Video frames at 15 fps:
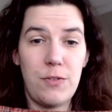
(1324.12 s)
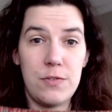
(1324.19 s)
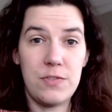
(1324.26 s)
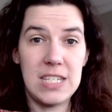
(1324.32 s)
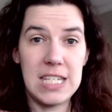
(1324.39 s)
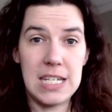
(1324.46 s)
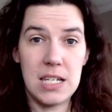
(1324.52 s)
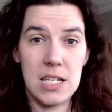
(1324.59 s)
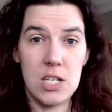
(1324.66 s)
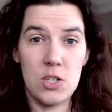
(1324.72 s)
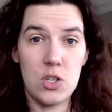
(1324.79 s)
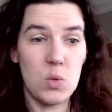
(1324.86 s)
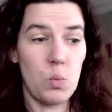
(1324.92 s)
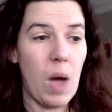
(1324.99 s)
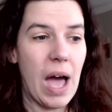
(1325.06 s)
15
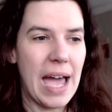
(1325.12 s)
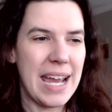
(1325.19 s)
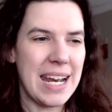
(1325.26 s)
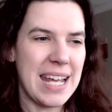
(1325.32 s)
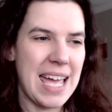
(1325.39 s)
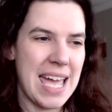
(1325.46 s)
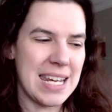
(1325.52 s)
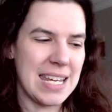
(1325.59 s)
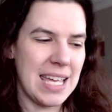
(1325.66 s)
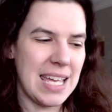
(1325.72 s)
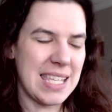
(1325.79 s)
inches wide, and